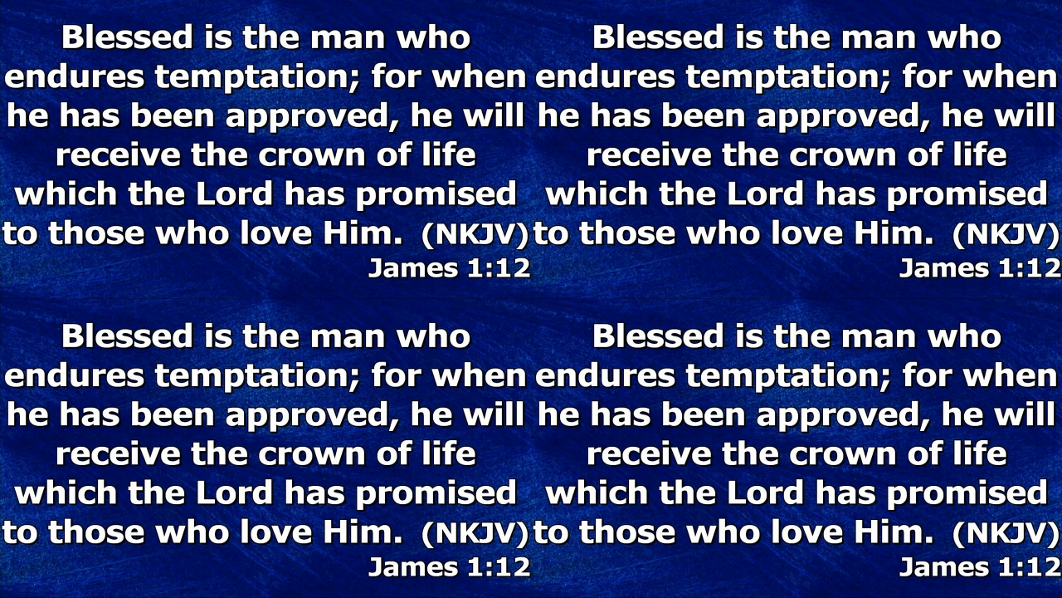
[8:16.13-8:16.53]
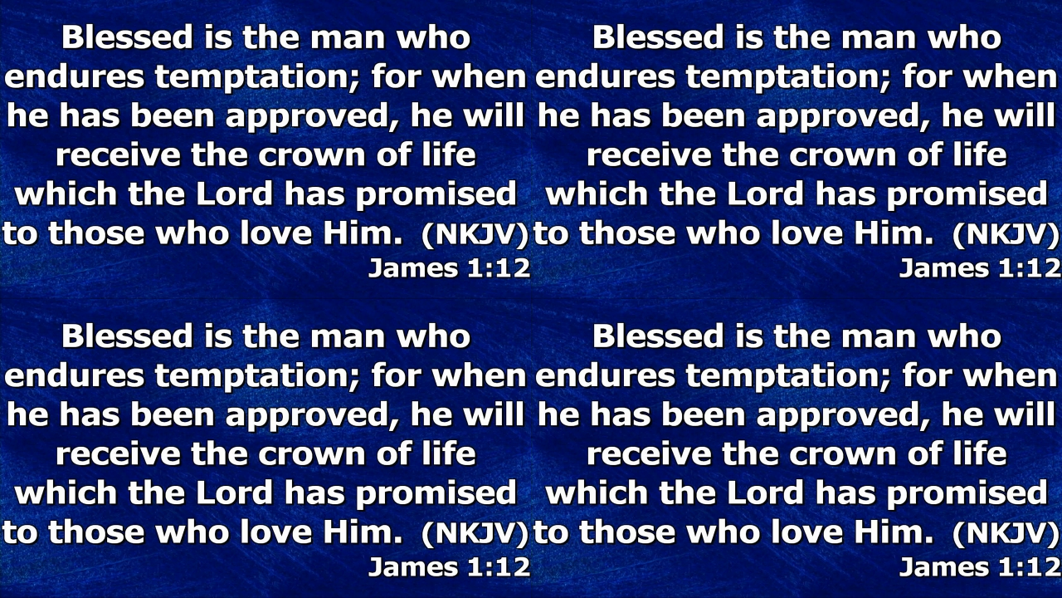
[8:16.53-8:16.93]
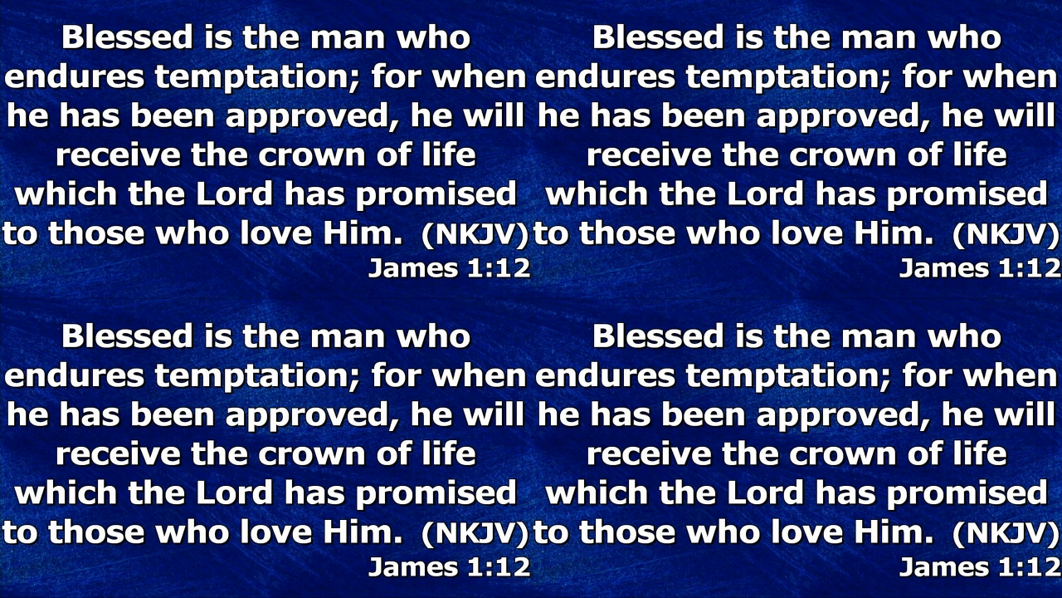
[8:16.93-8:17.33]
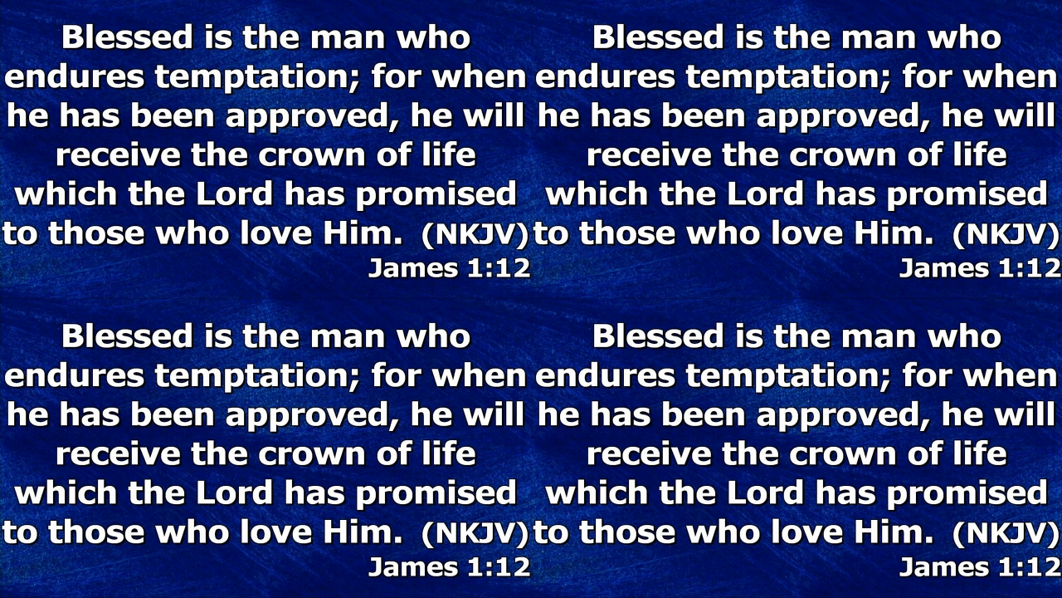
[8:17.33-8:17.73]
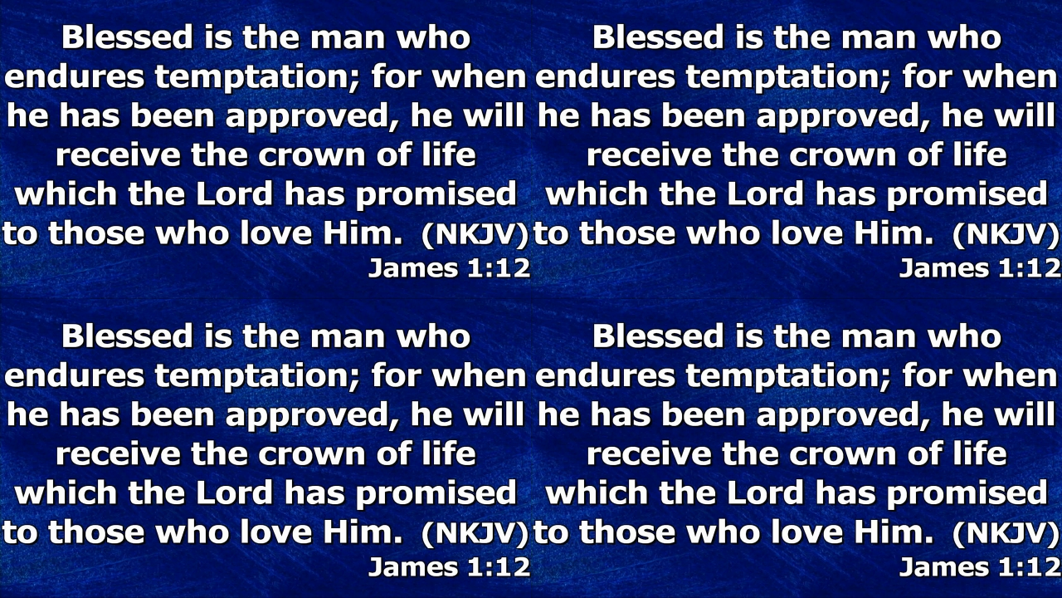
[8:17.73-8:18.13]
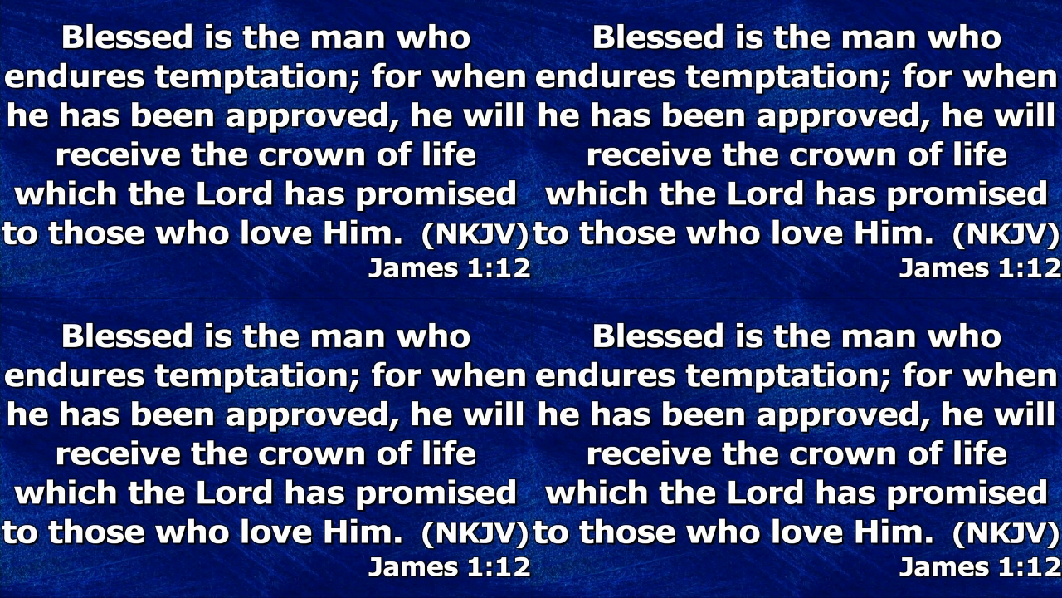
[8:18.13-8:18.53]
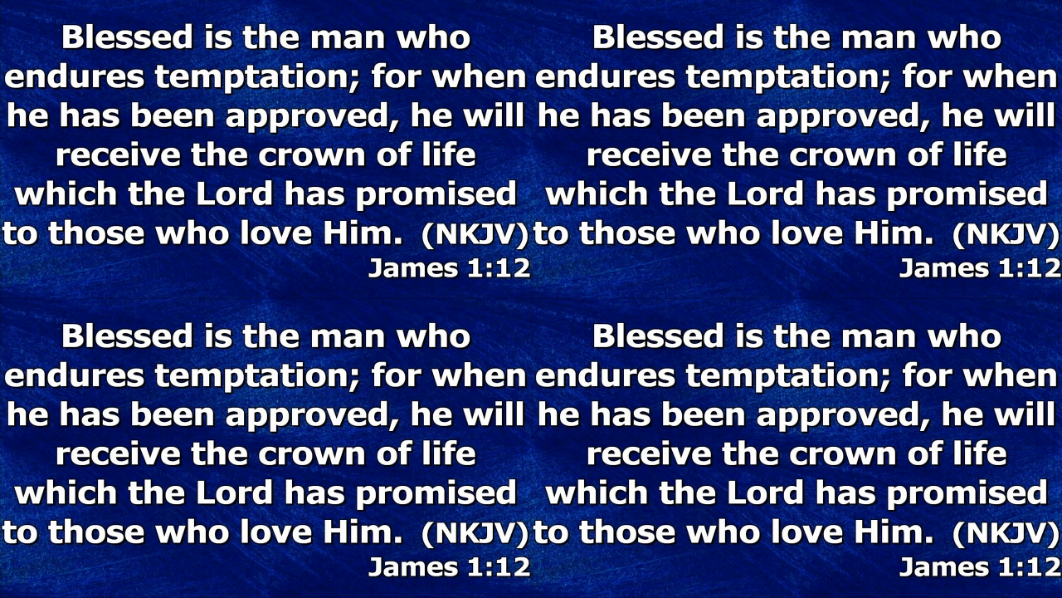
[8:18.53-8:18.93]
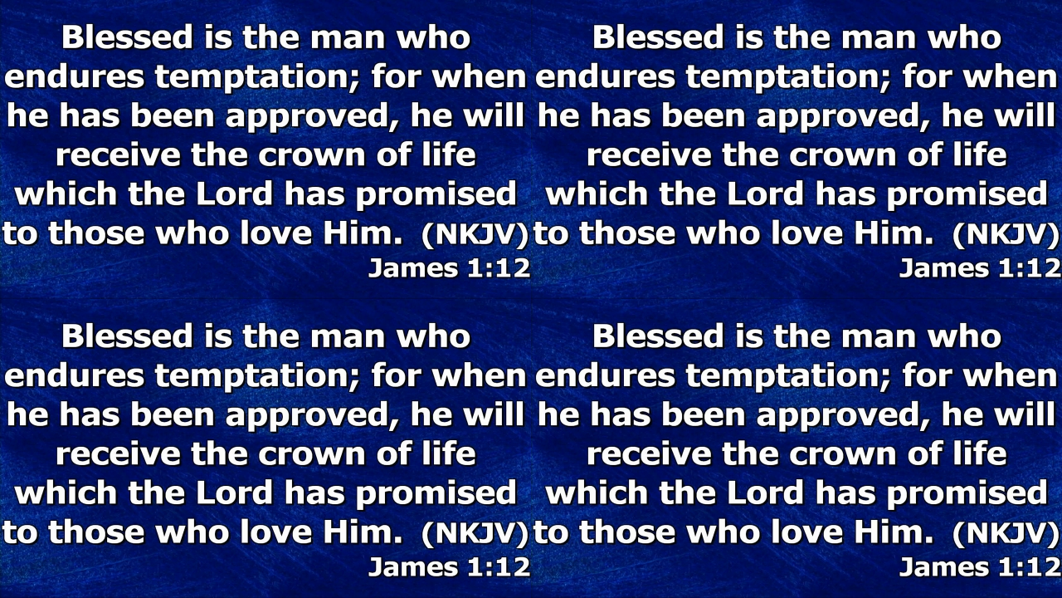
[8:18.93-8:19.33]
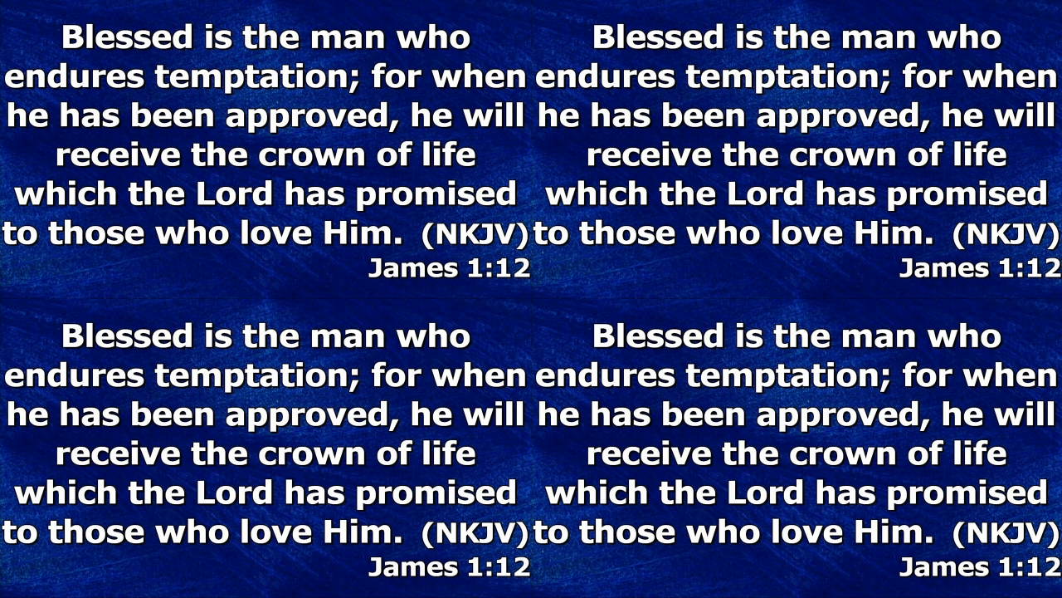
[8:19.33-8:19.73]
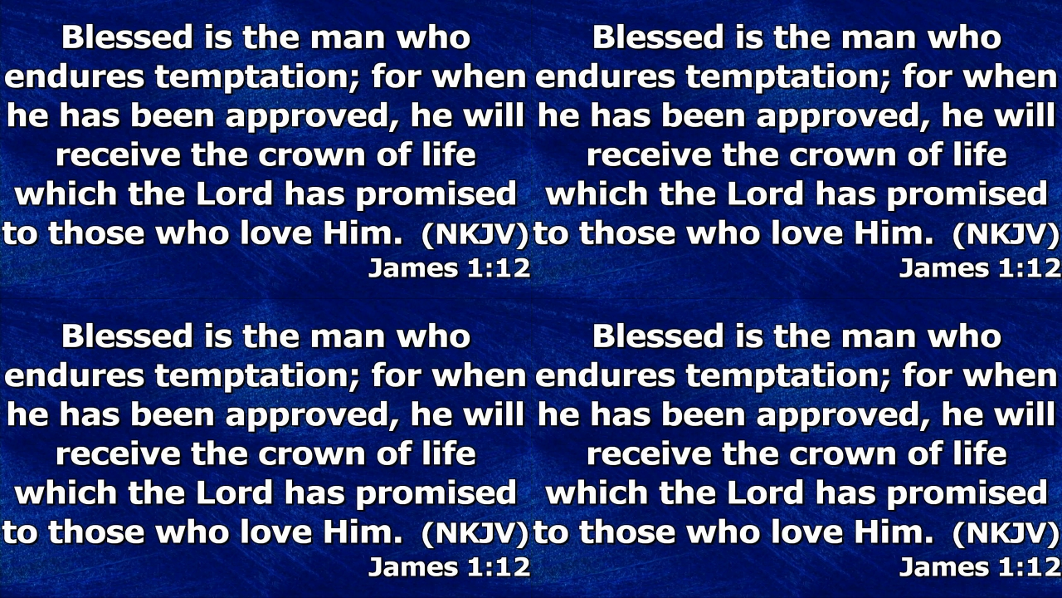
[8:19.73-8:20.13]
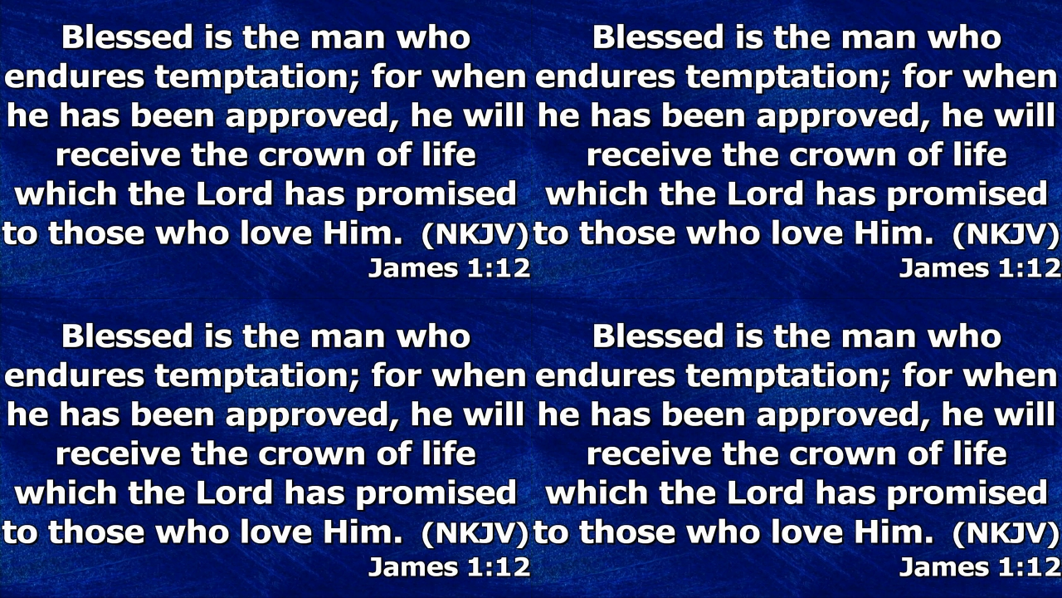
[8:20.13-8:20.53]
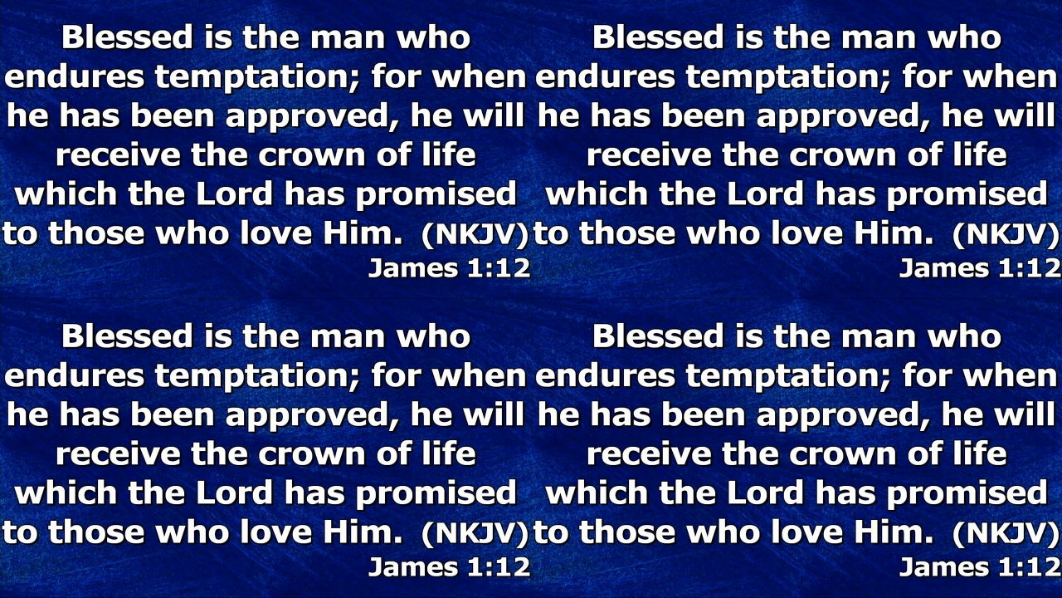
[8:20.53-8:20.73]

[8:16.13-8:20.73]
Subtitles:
No face is visible, so there are no lips to read.